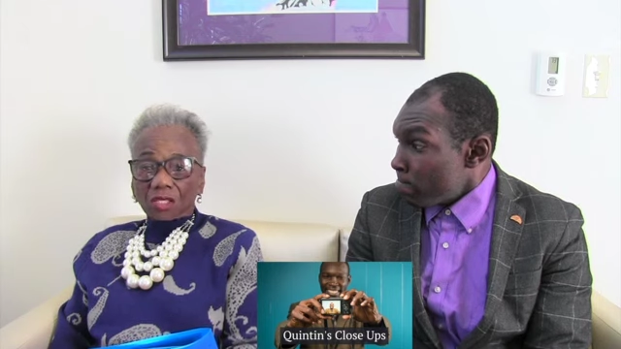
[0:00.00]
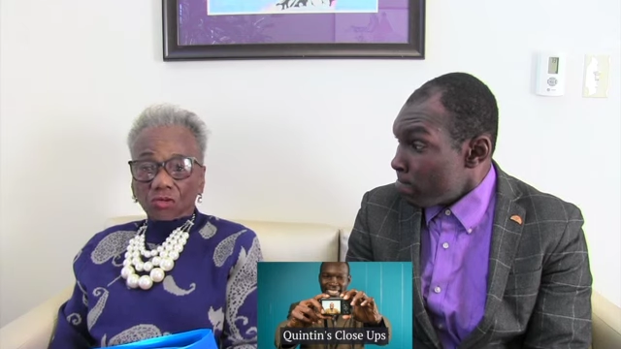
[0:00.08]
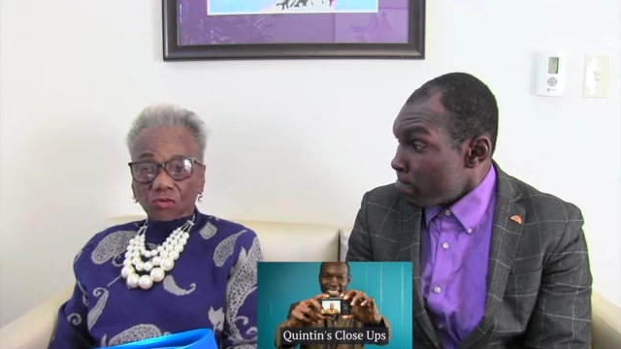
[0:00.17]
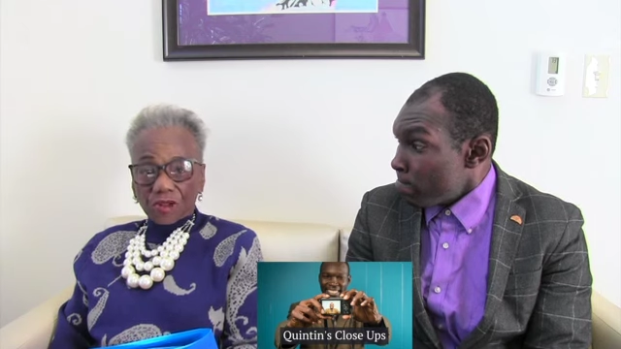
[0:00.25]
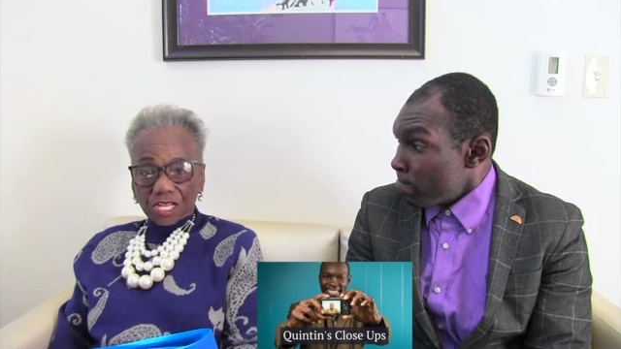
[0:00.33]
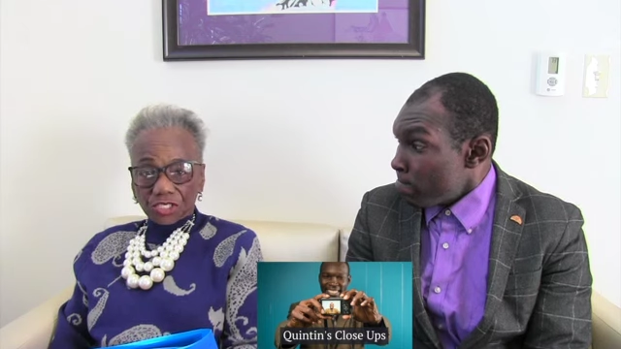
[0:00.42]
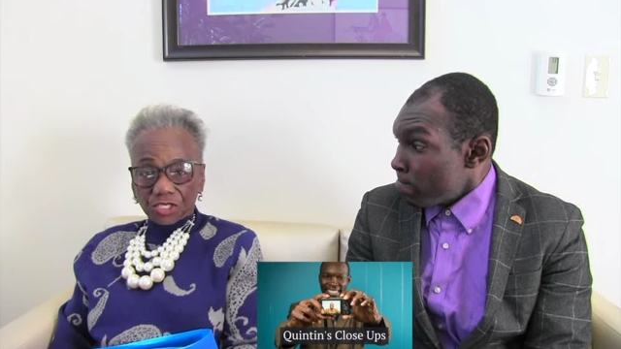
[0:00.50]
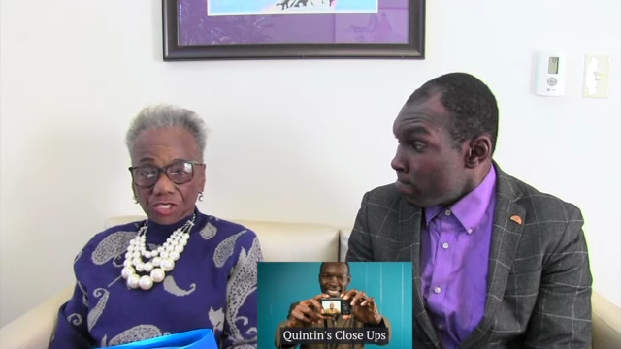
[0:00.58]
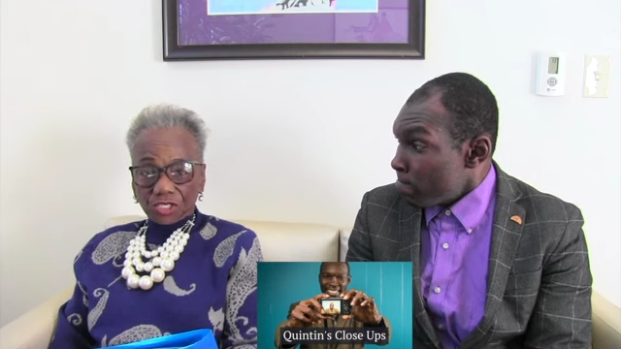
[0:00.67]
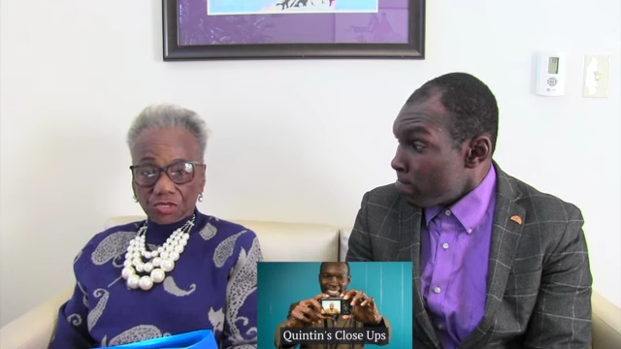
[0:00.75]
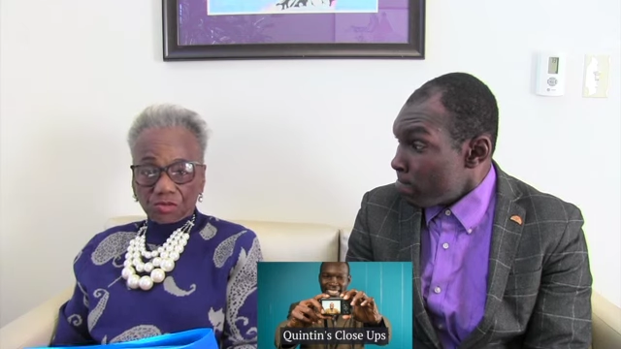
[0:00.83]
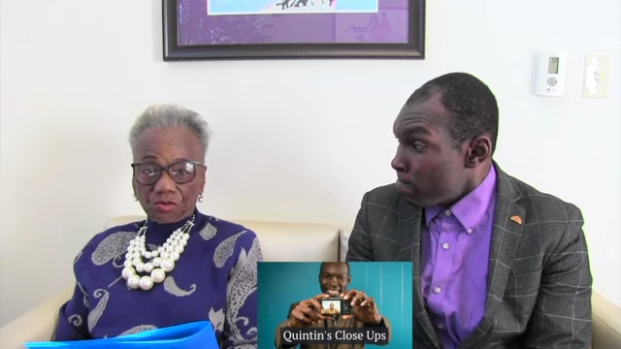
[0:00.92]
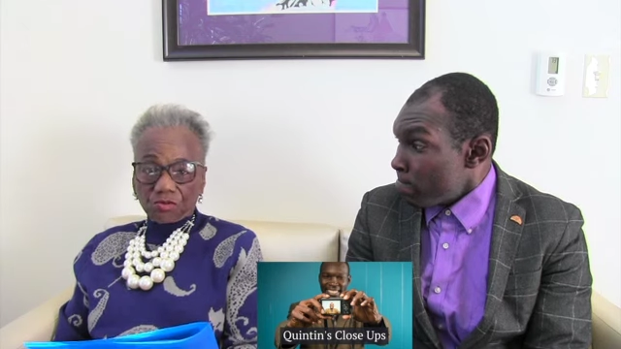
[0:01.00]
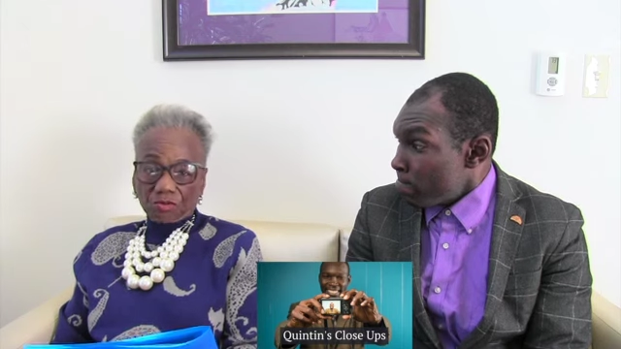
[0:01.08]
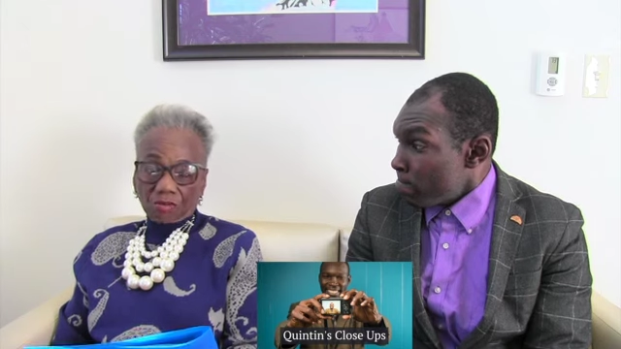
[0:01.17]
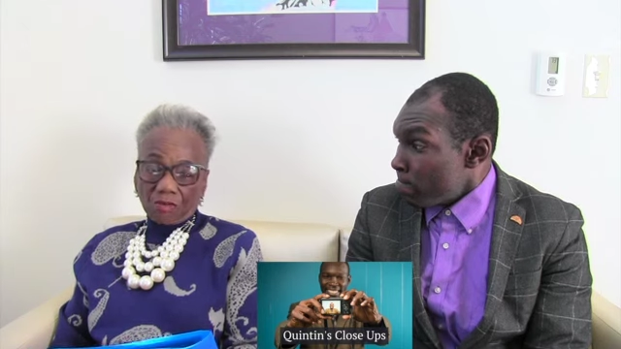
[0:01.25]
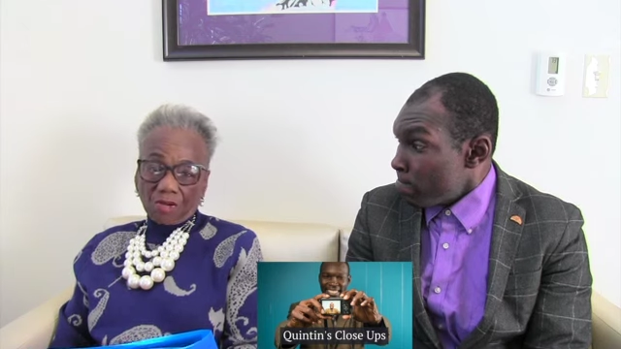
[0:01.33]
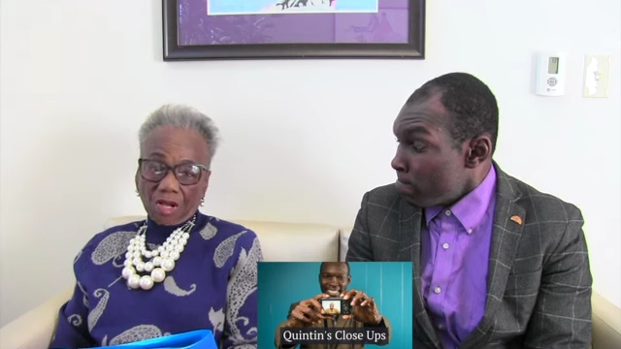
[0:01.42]
Speaker 1: the rush to
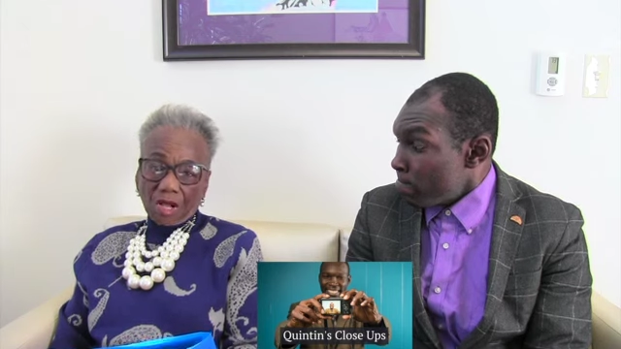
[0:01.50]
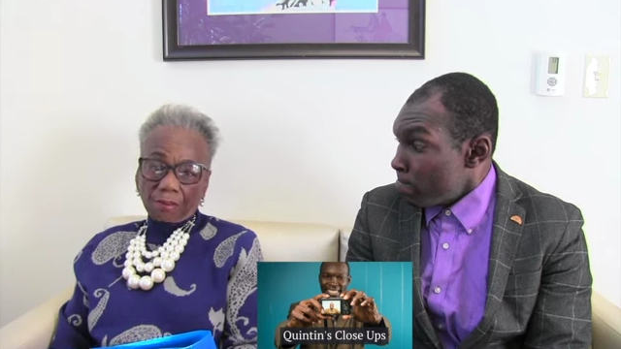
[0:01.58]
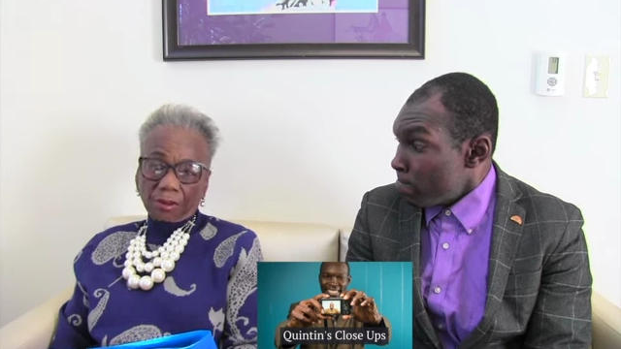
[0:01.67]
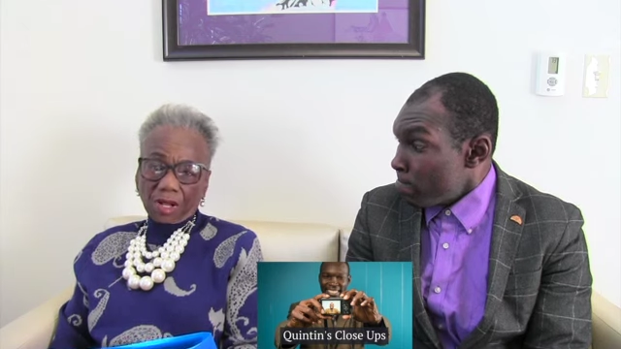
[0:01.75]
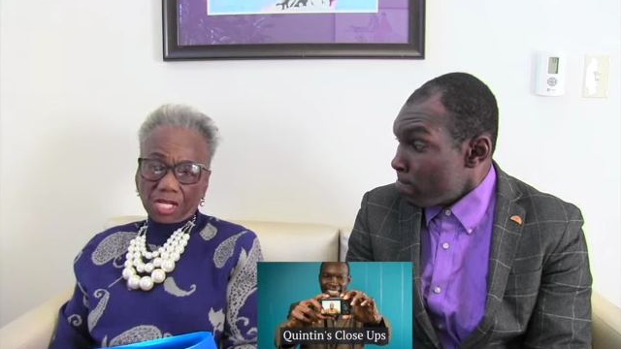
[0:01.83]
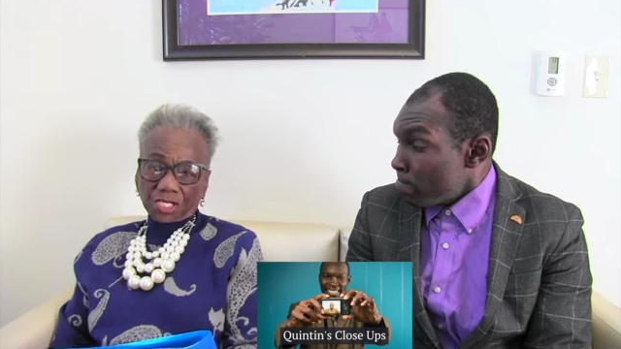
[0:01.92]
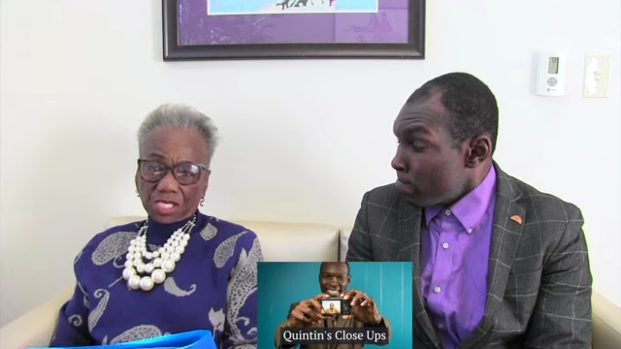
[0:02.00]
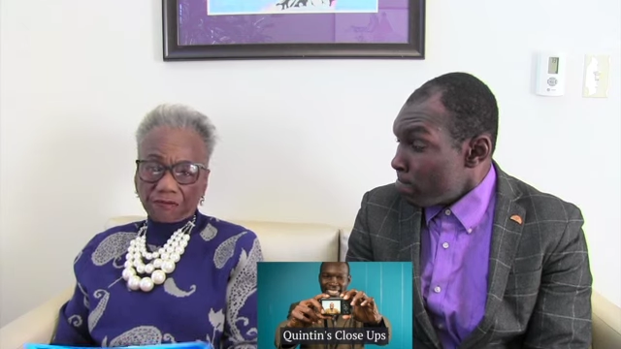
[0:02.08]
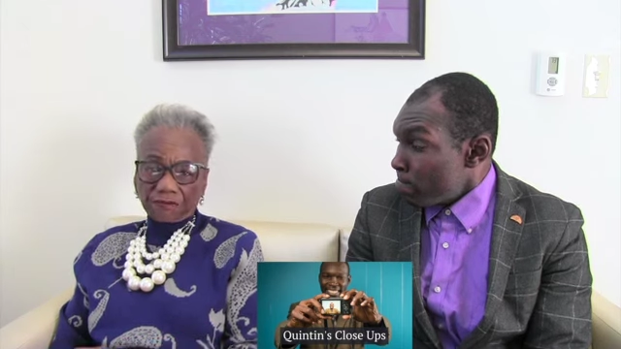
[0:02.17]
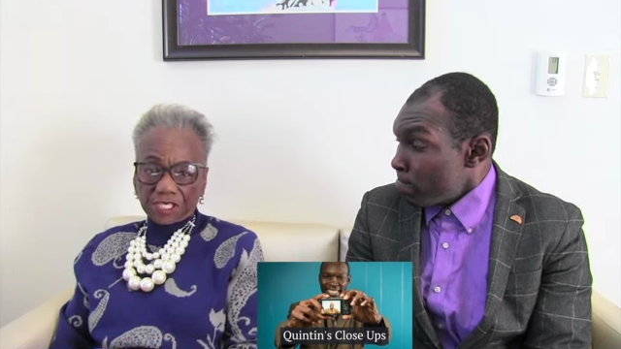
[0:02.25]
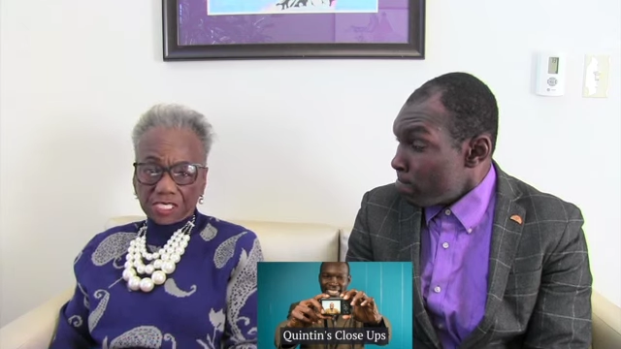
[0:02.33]
a project of